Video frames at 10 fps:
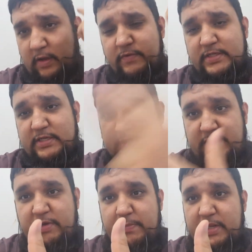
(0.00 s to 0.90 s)
Obviously, it's
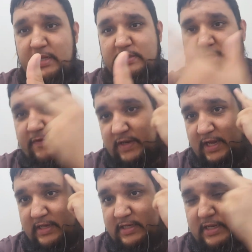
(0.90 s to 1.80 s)
three Billas that you have to
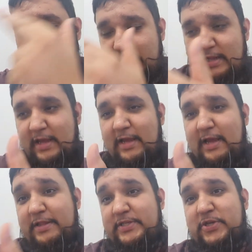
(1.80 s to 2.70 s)
get into your head,
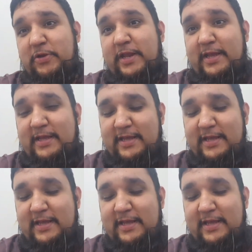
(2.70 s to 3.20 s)
and then Sunday.